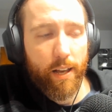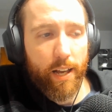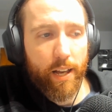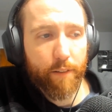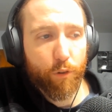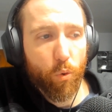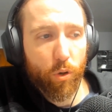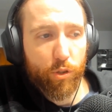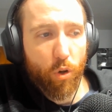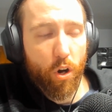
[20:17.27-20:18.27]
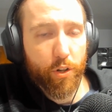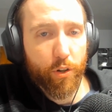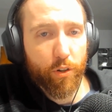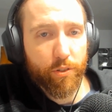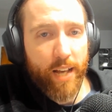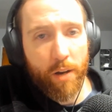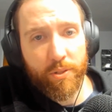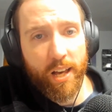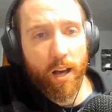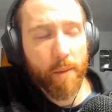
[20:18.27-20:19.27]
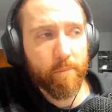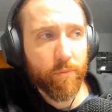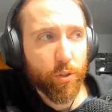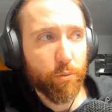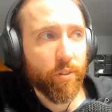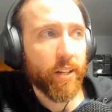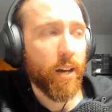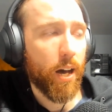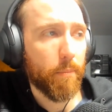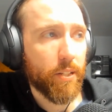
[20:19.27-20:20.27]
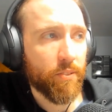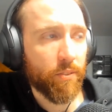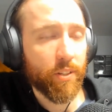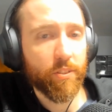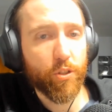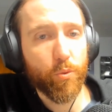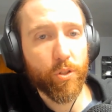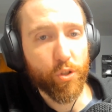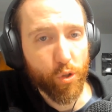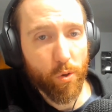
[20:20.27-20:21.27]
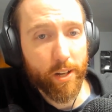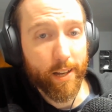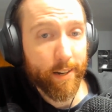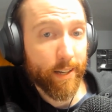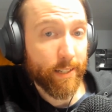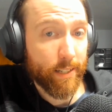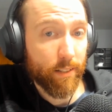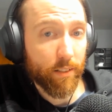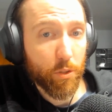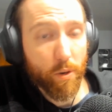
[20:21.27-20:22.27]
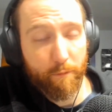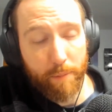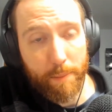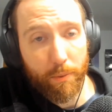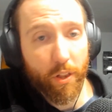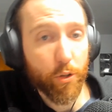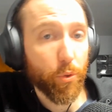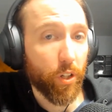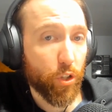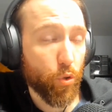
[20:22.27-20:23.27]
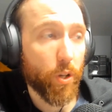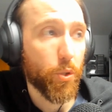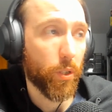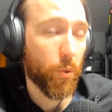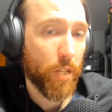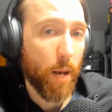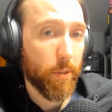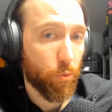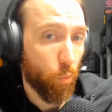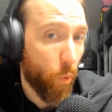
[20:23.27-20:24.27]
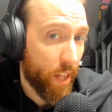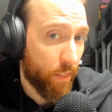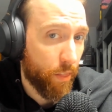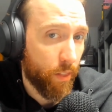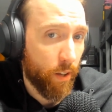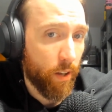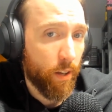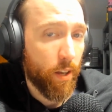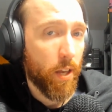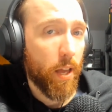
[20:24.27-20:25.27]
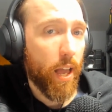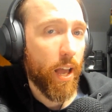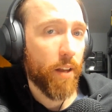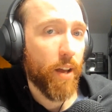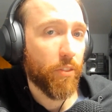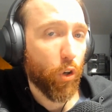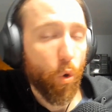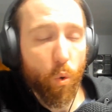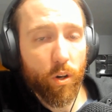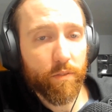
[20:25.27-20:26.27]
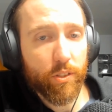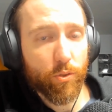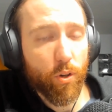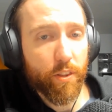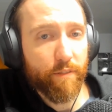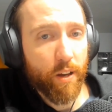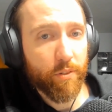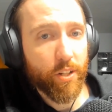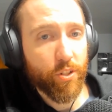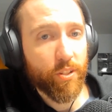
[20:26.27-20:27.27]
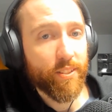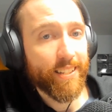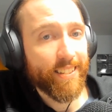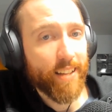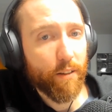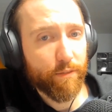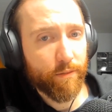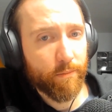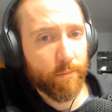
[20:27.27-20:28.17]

And of course, on your downtime, you find hobbies and things that you enjoy. And ideally, you have people that you can enjoy doing those hobbies with. And at the core of this all, the foundation is the self,